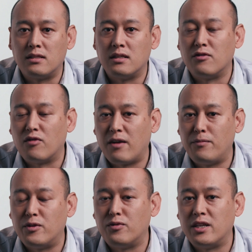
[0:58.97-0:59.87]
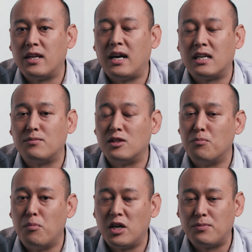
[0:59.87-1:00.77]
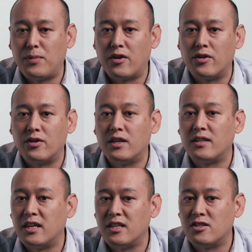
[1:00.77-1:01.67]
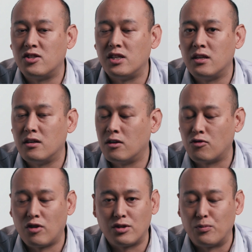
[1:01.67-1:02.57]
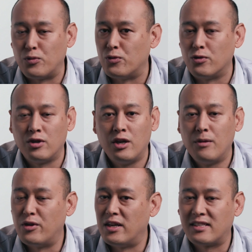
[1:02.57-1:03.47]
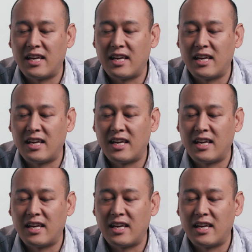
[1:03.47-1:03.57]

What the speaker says: the engraftment rate has been much better than the NSG across the board. Breast